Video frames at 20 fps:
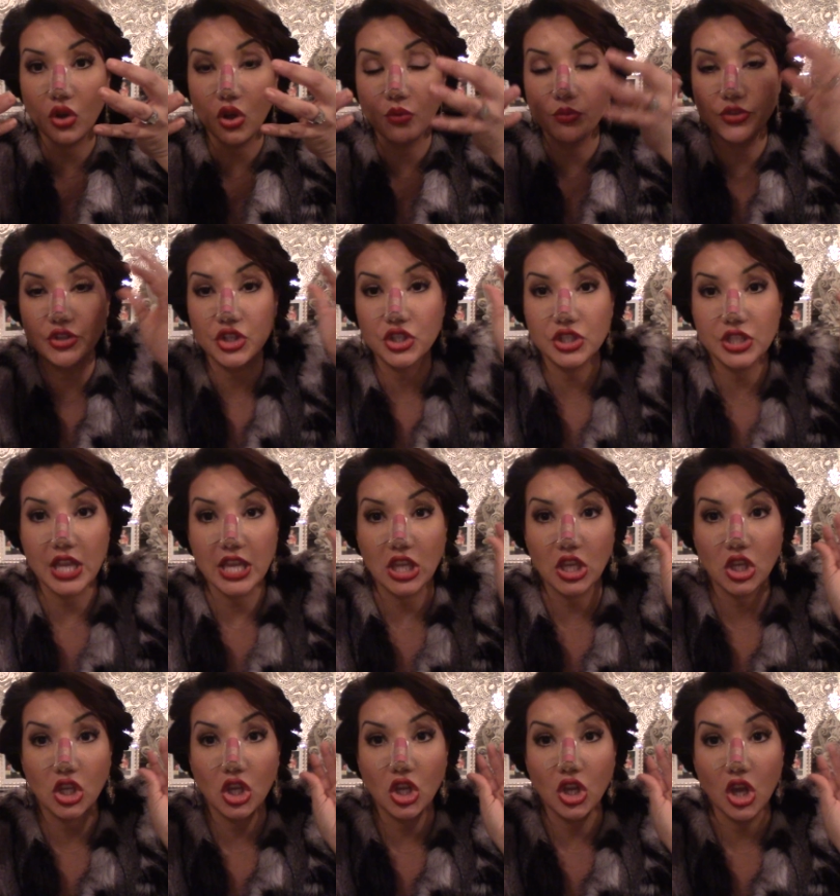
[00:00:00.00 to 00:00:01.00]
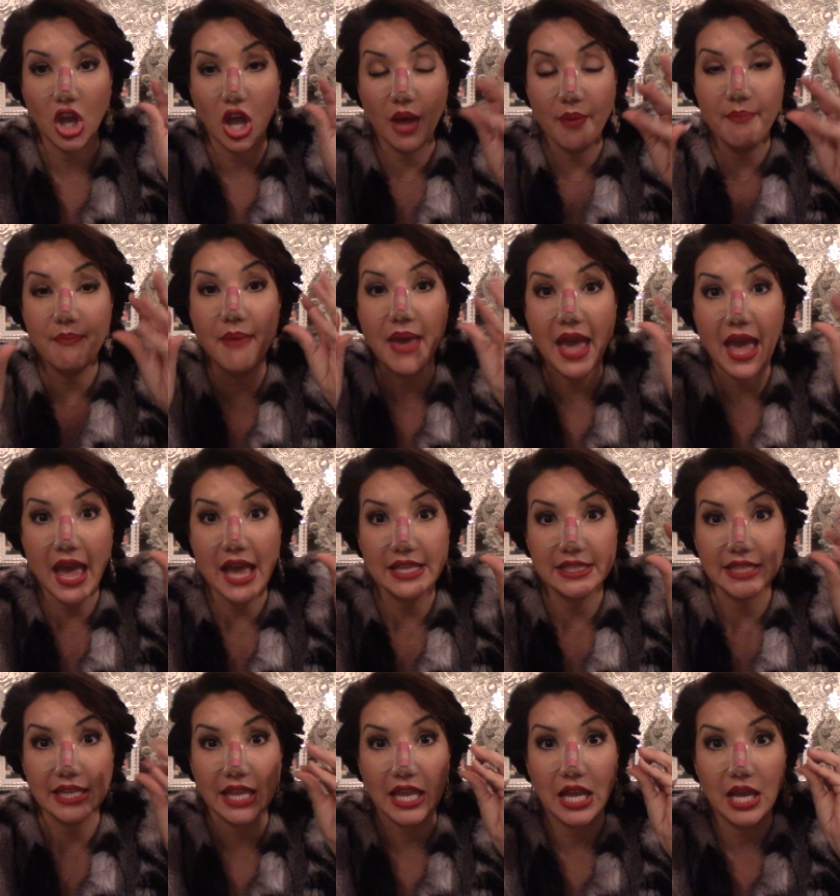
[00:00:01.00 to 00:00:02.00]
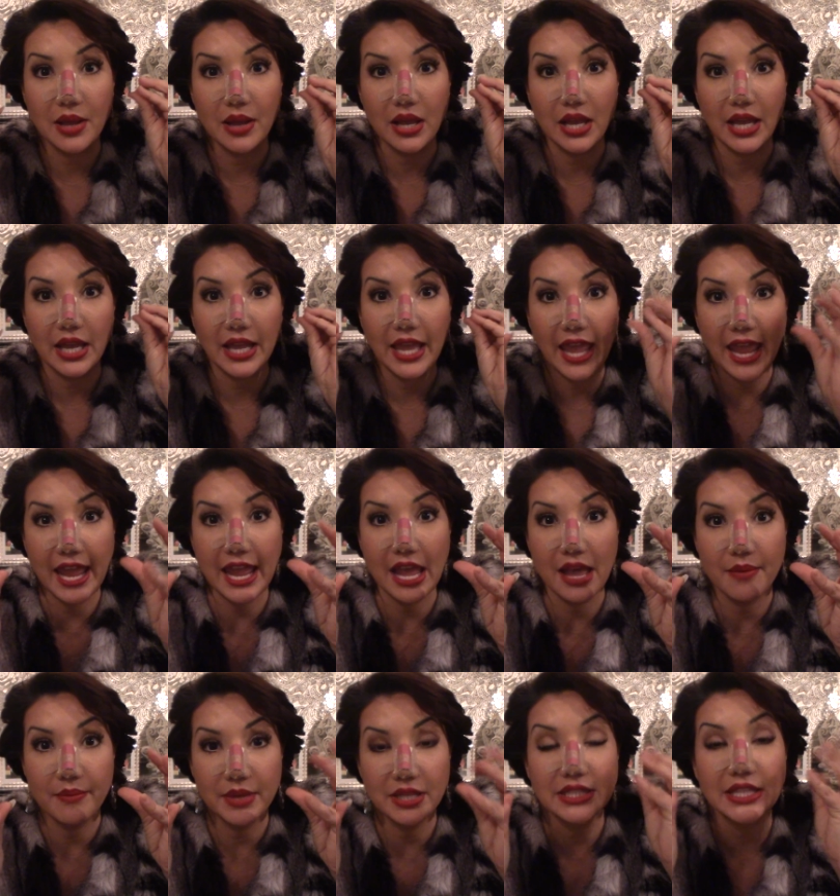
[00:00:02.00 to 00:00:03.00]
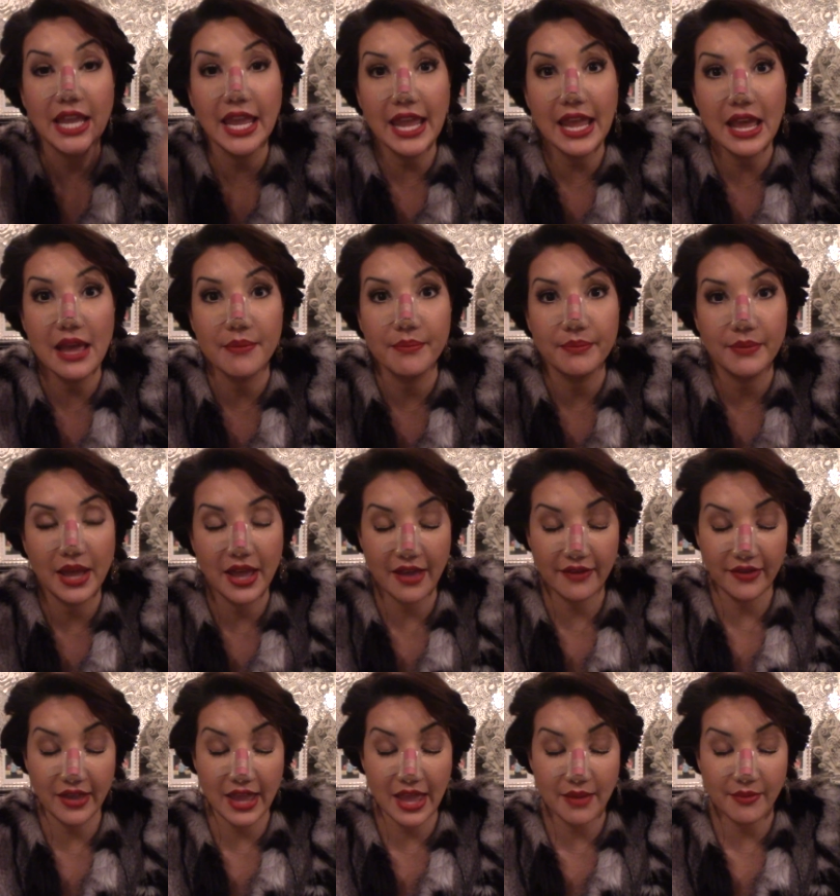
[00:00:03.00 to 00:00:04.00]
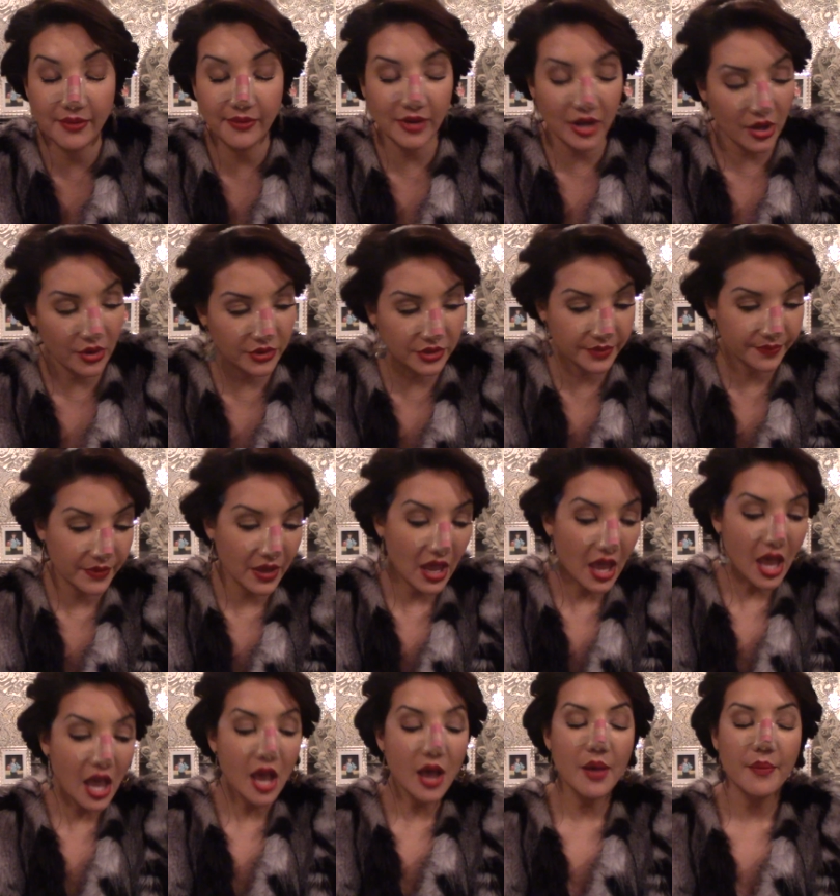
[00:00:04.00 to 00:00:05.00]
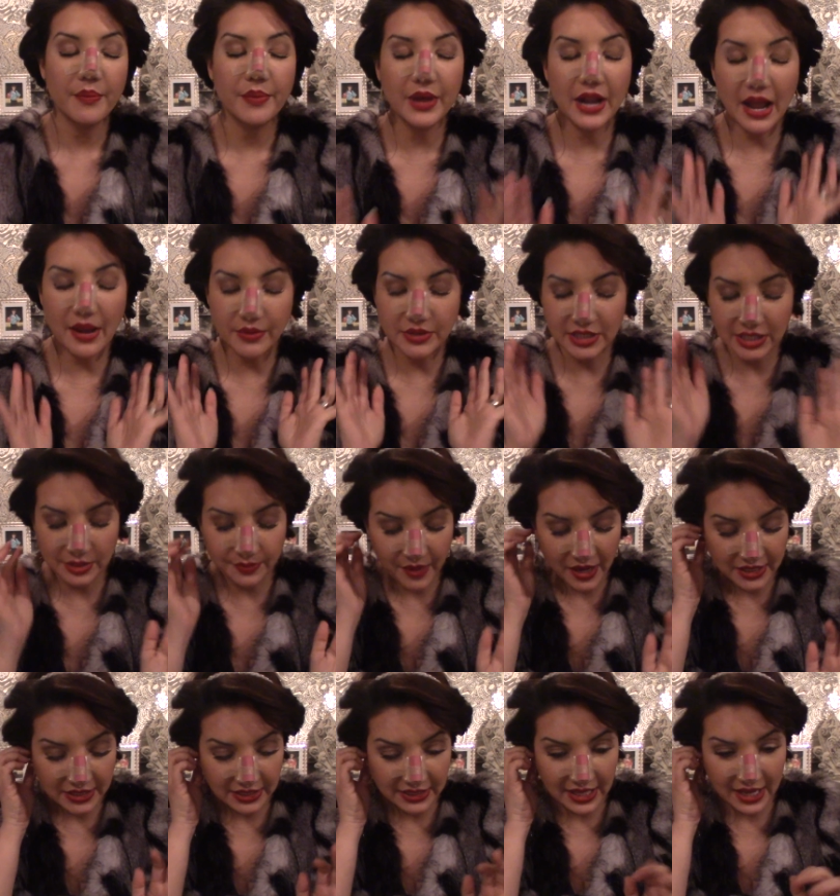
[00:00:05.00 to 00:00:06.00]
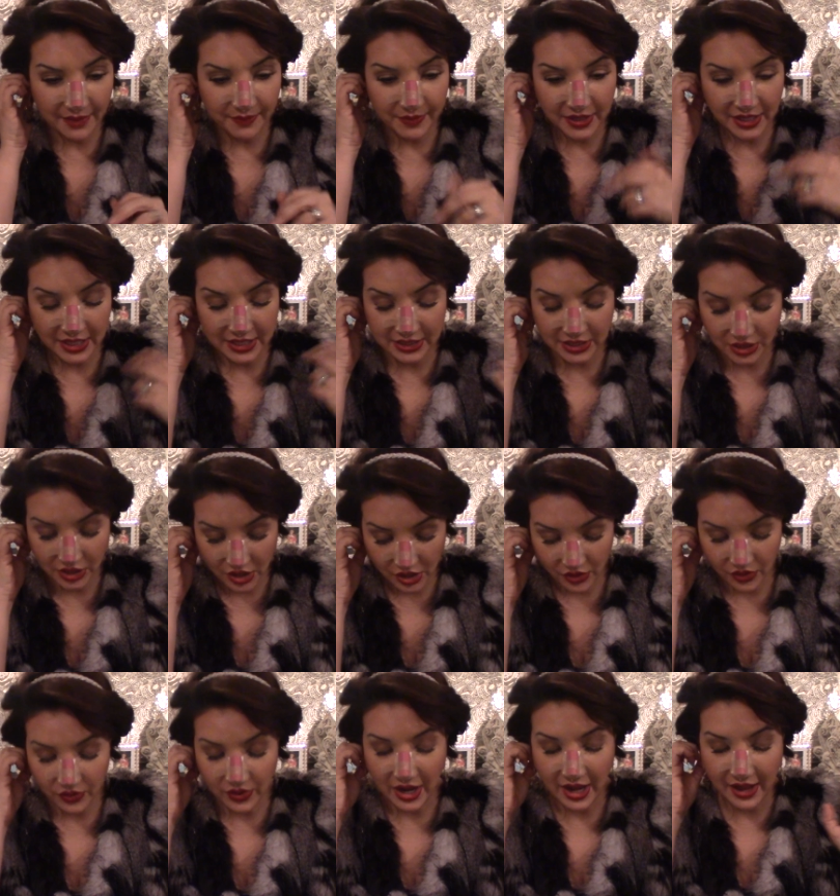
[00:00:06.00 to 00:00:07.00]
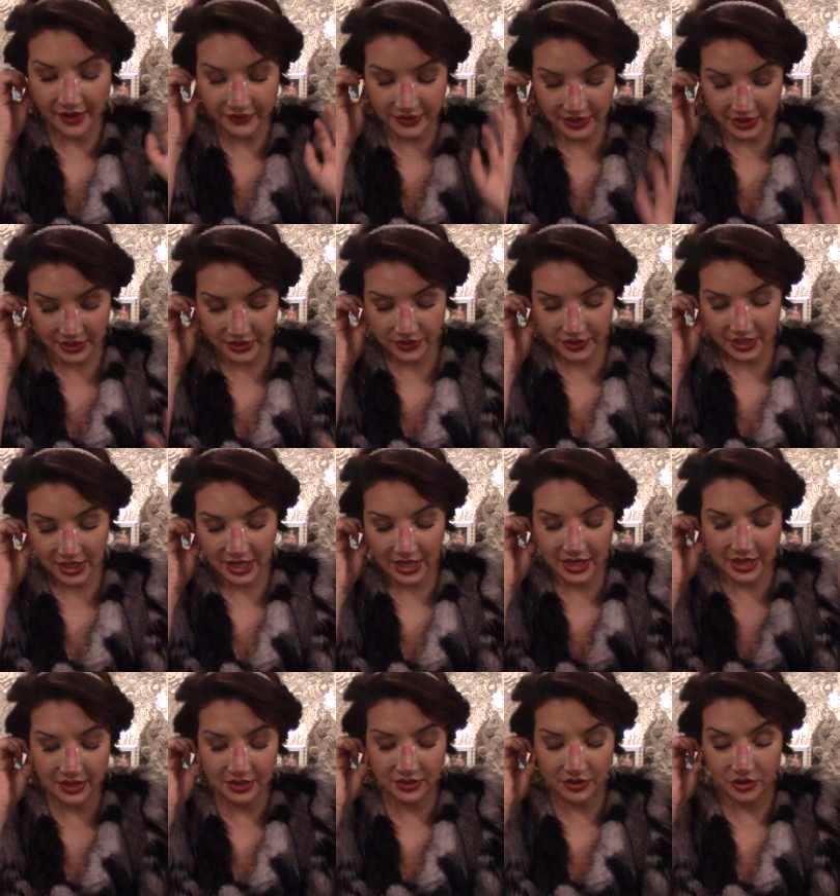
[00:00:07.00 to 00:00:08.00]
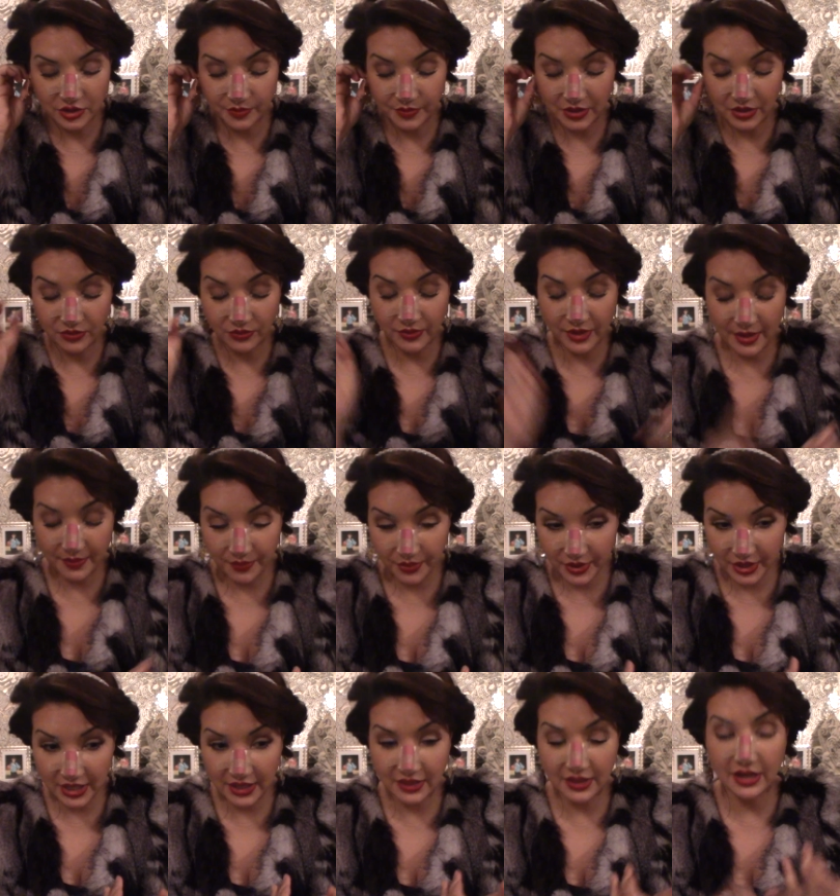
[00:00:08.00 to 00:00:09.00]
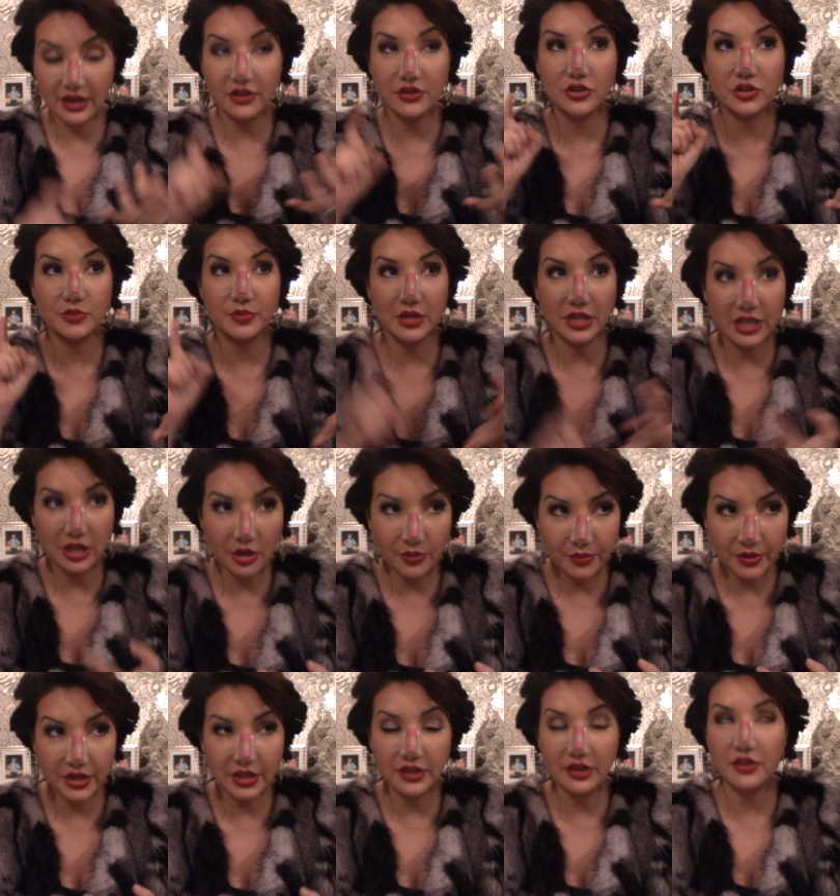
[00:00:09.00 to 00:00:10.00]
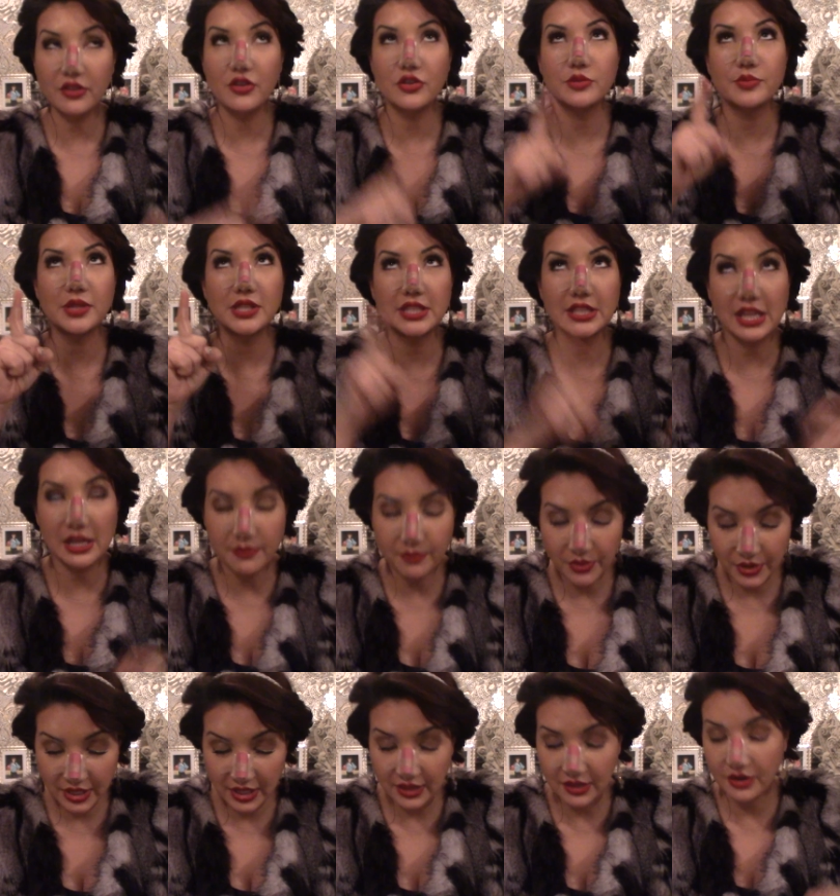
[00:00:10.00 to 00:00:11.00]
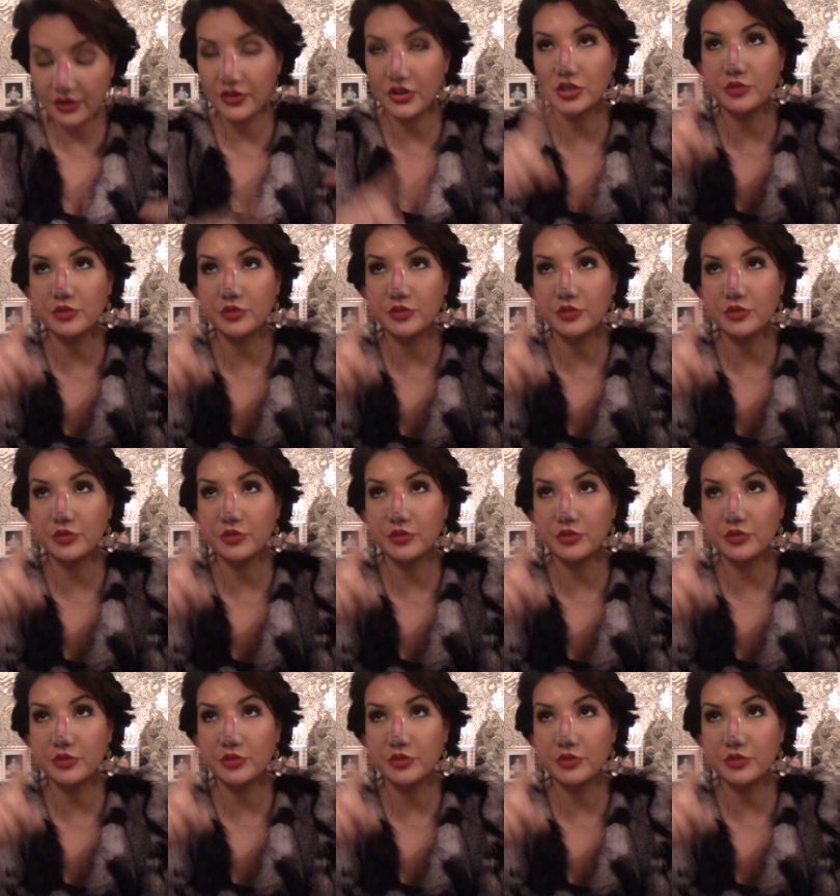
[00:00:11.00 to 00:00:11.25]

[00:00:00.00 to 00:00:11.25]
just like a mass, like a ham. It's a ham. I have a ham of a nose. But I was expecting that because, you know, I have to understand there's been rib put in there, there's been ear put in there, there's been skin put in there, there's